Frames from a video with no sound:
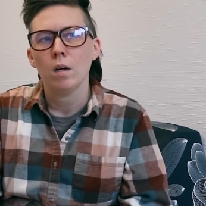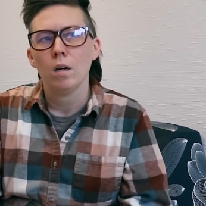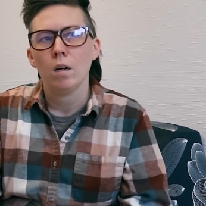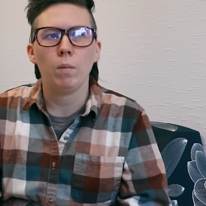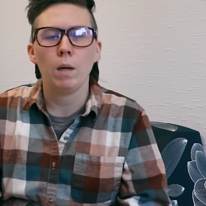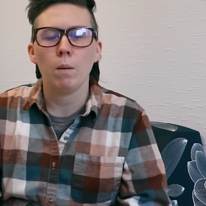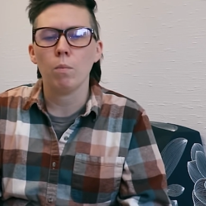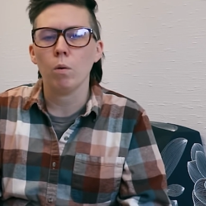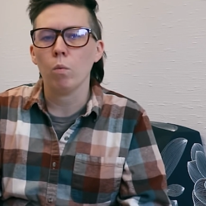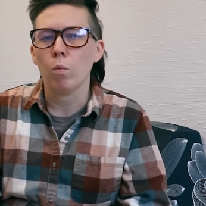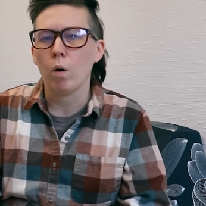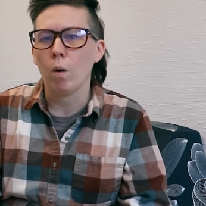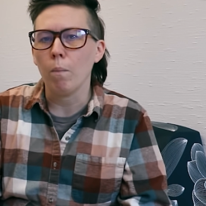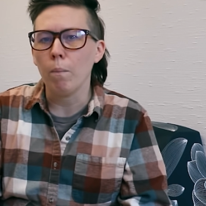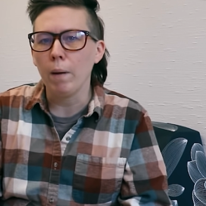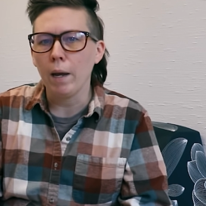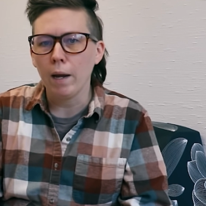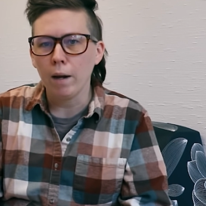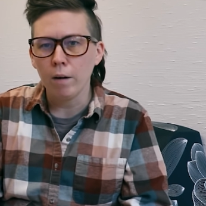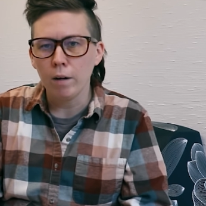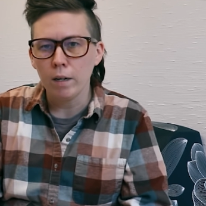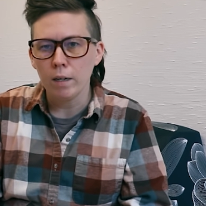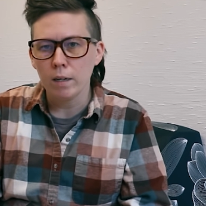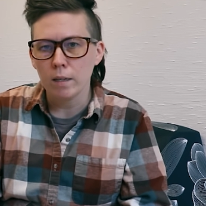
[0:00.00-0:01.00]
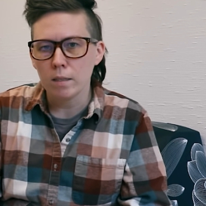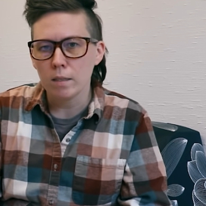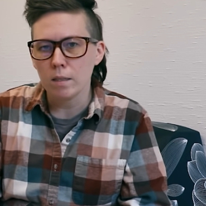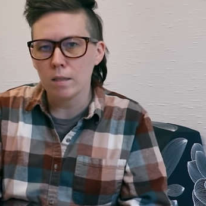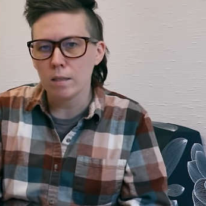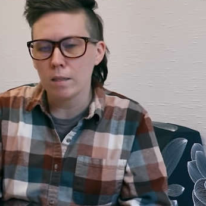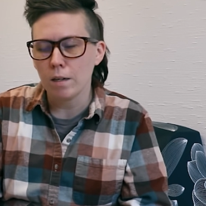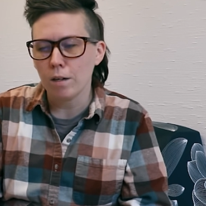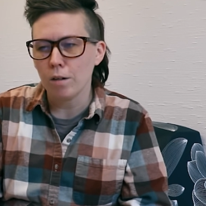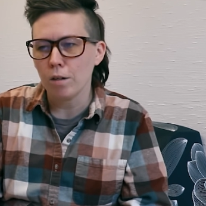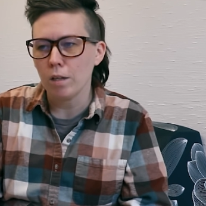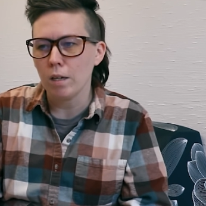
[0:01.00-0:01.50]
People won't parent
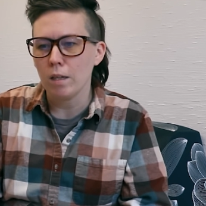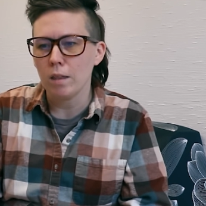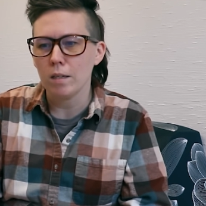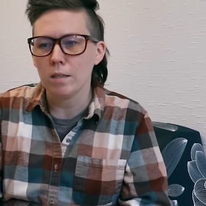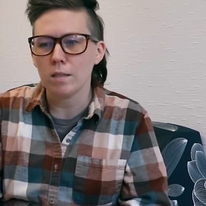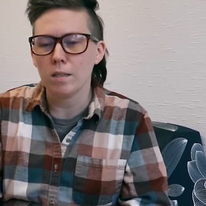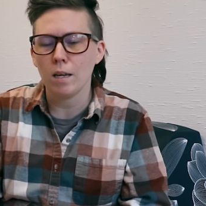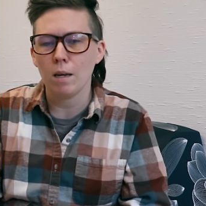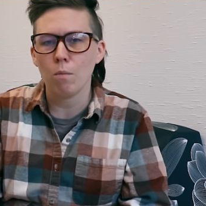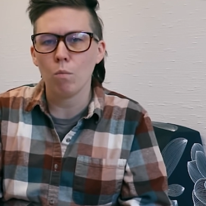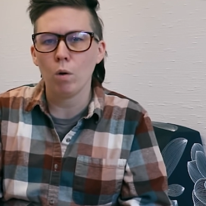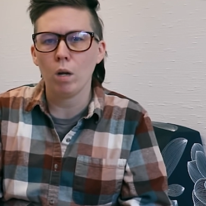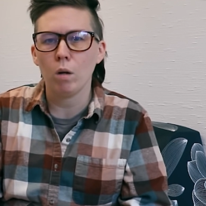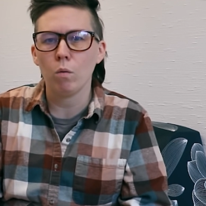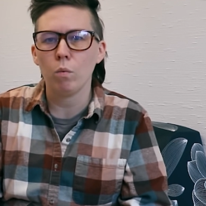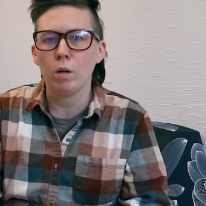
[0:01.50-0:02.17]
necessarily the same way